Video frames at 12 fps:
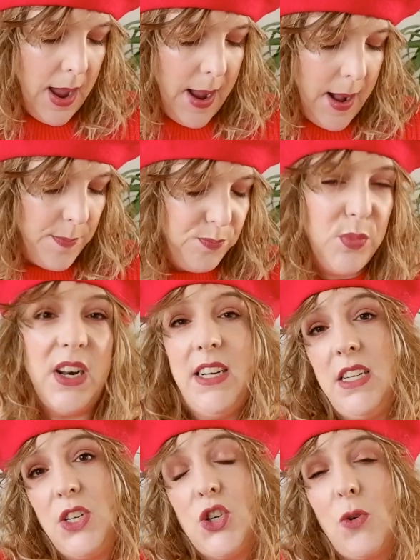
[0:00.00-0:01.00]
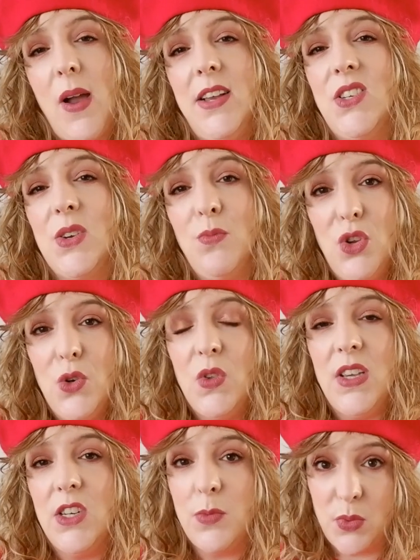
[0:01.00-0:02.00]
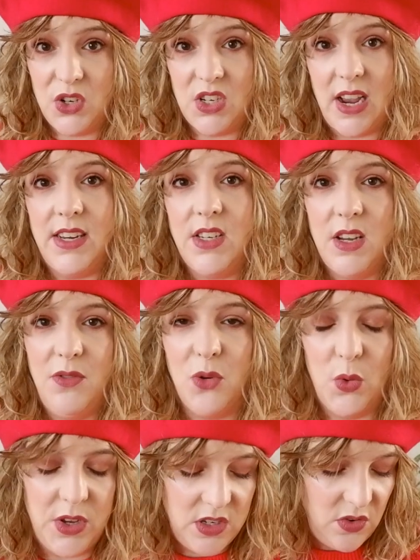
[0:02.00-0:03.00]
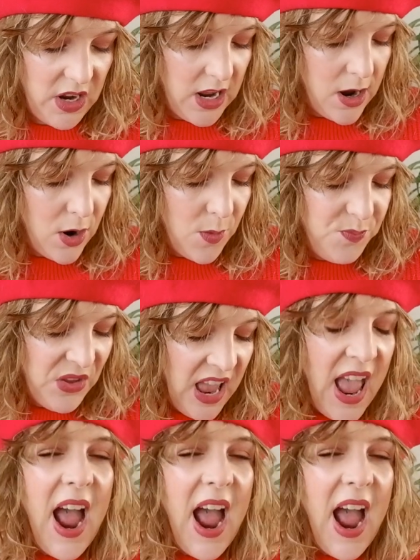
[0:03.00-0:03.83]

But I did try some new things precisely for this video,